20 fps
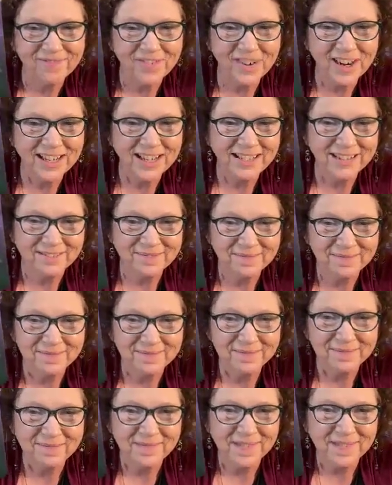right?
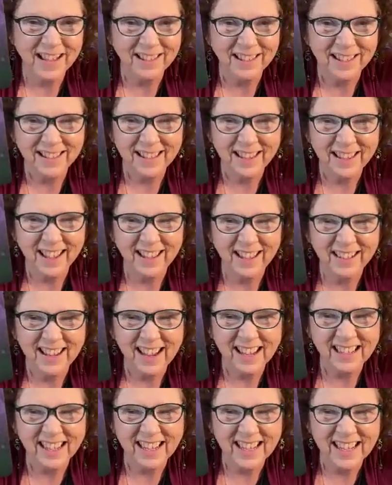I like that.
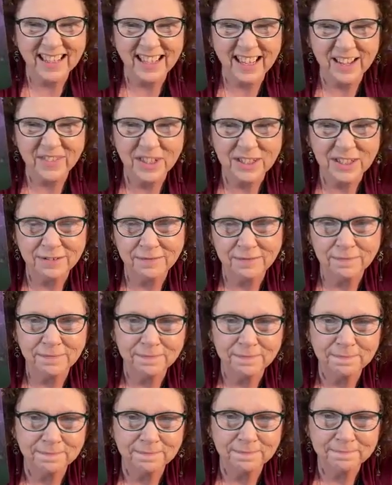I like 11.
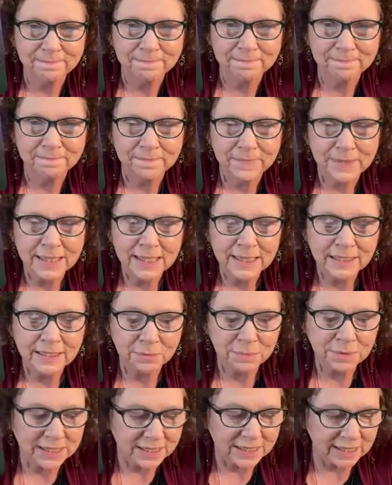
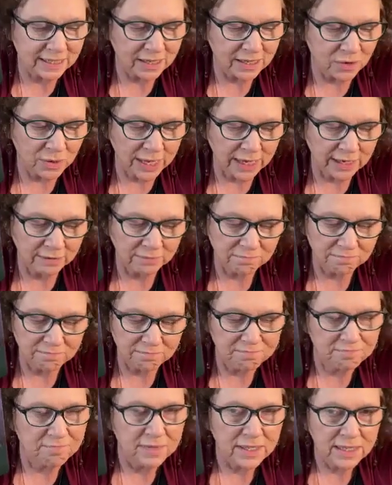To me, it's like, okay,
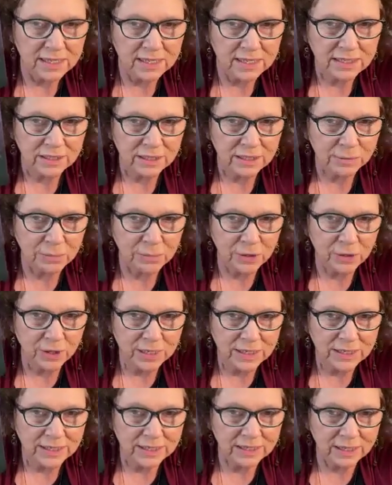
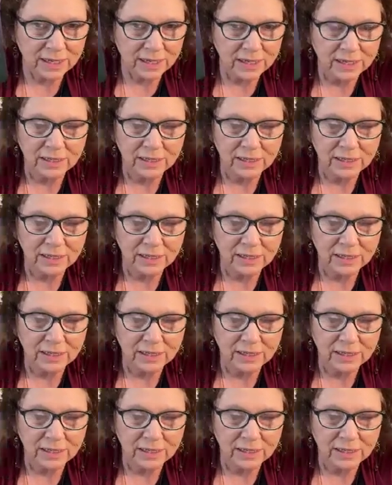Spirit is